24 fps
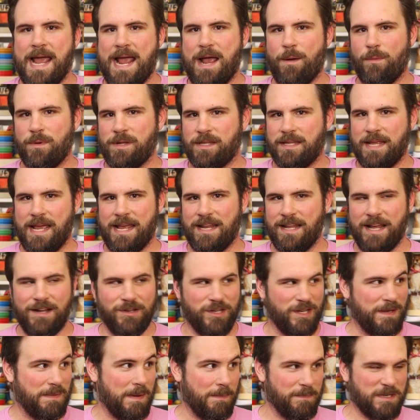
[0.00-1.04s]
and we and I
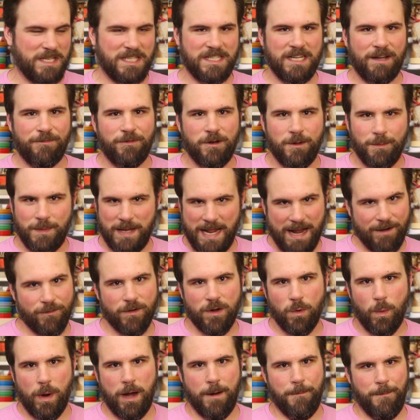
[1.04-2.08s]
just I'm stuffing them in
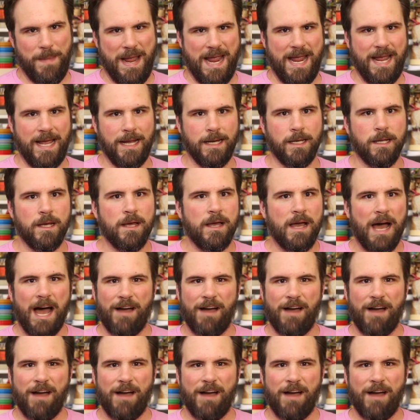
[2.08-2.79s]
everywhere, man.